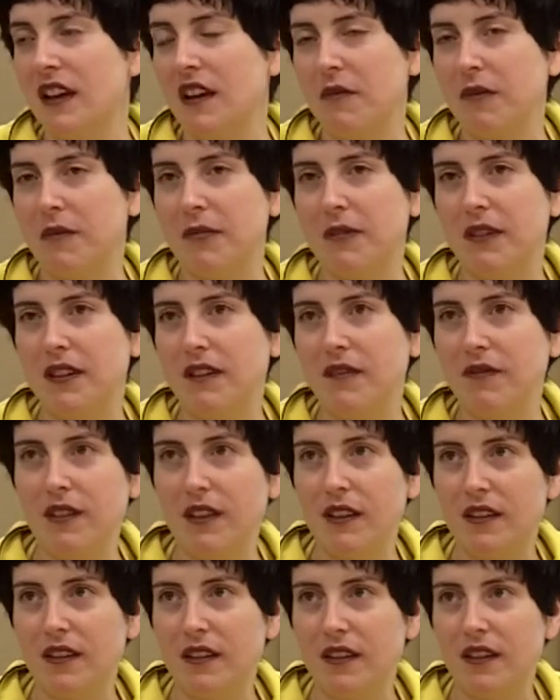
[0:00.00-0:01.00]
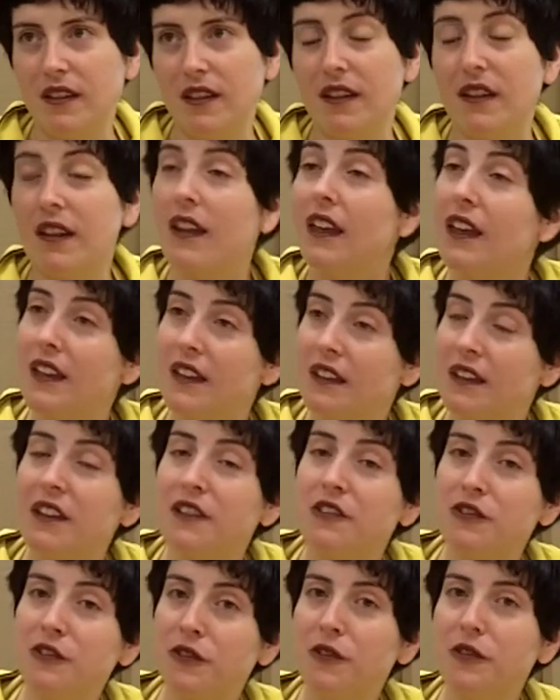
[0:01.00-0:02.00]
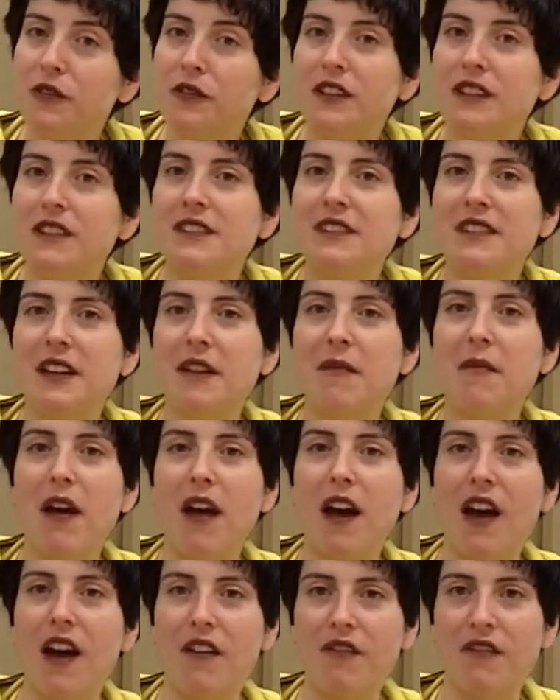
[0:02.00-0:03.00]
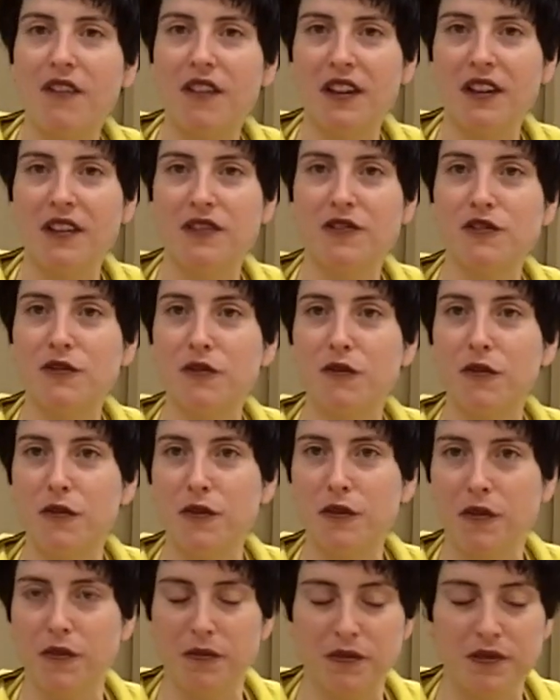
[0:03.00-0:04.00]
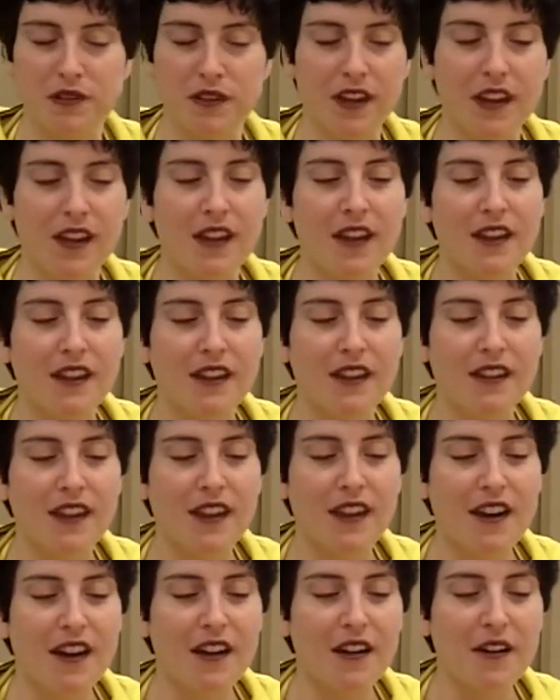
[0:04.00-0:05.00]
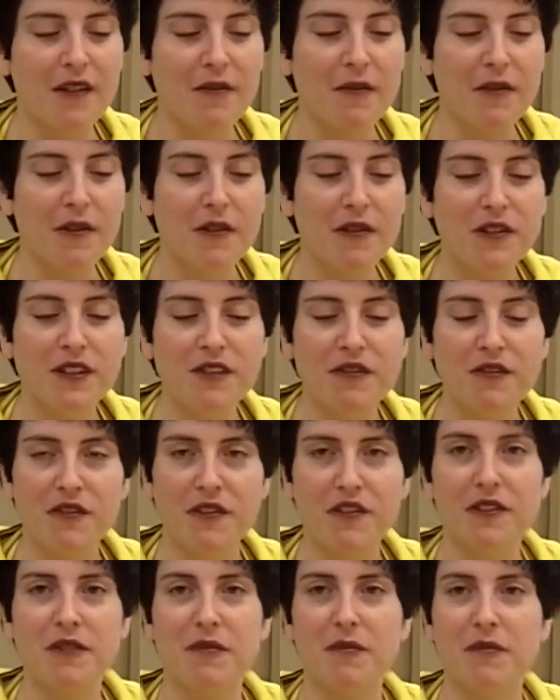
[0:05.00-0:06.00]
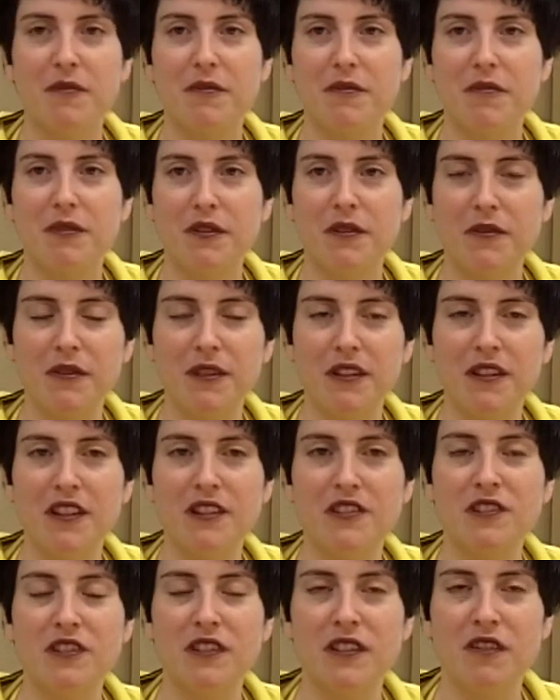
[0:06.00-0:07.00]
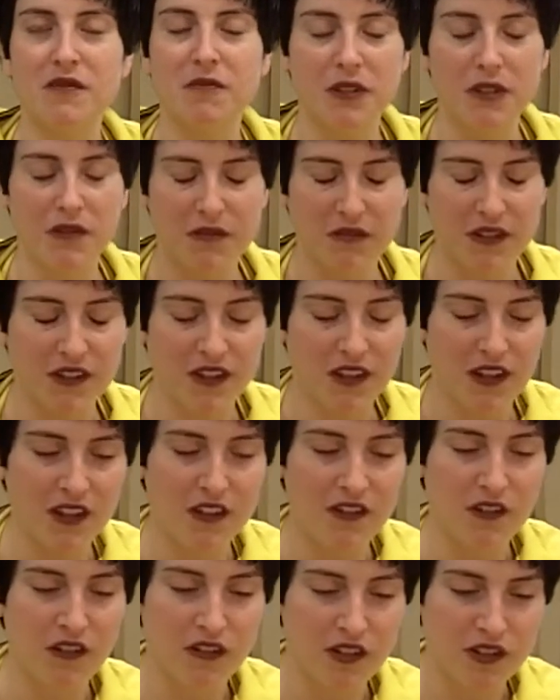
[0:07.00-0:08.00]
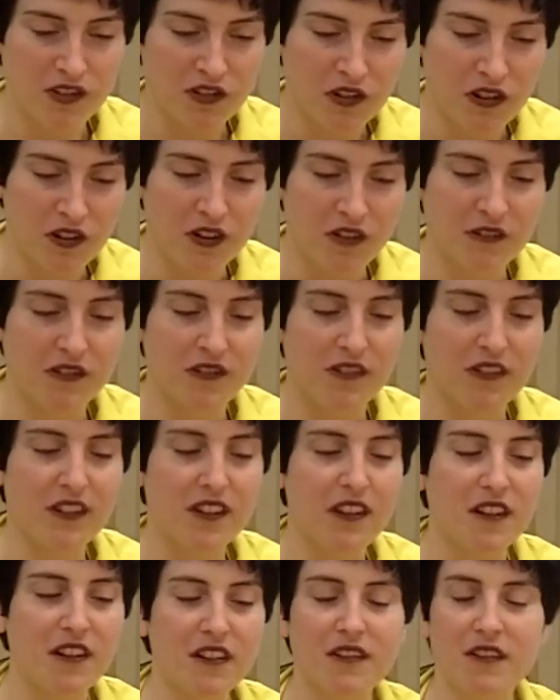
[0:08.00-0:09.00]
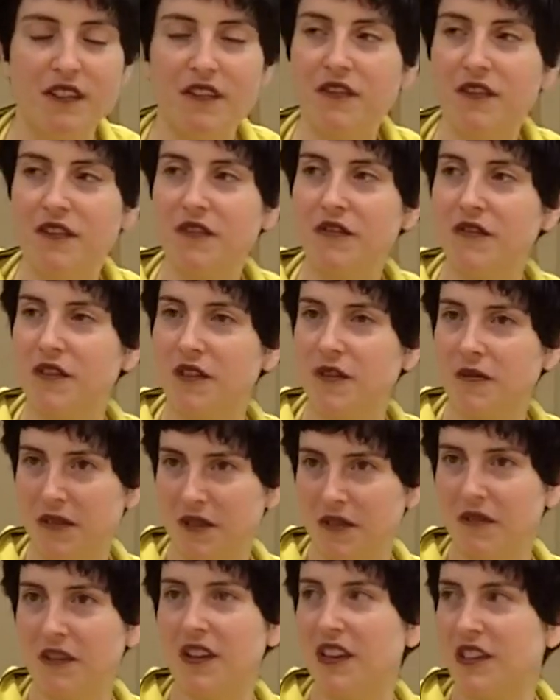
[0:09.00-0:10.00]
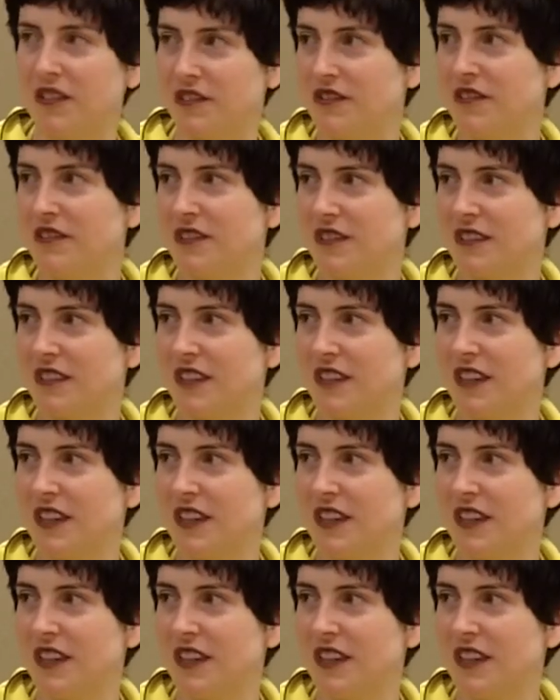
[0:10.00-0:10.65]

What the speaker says: We believe that it's true that some African groups, they are more different between each other, that they are different from Caucasians,